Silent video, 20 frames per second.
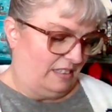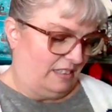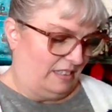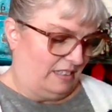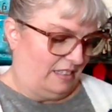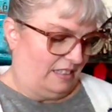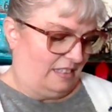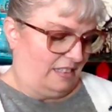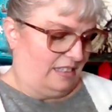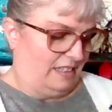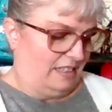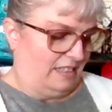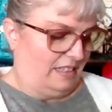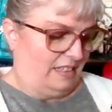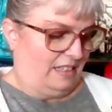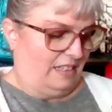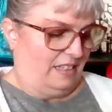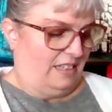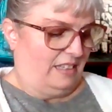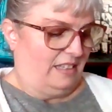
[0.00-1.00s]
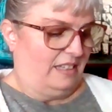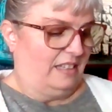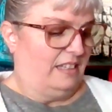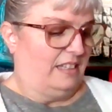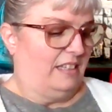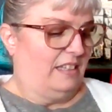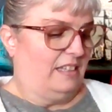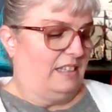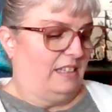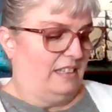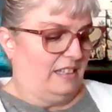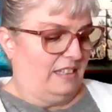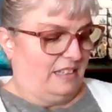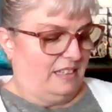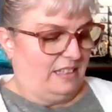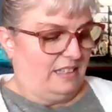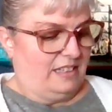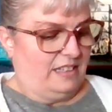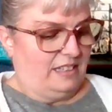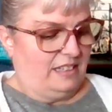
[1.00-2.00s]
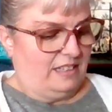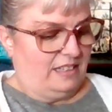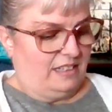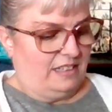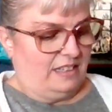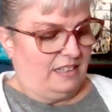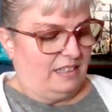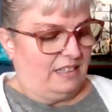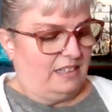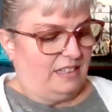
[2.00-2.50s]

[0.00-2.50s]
(silence)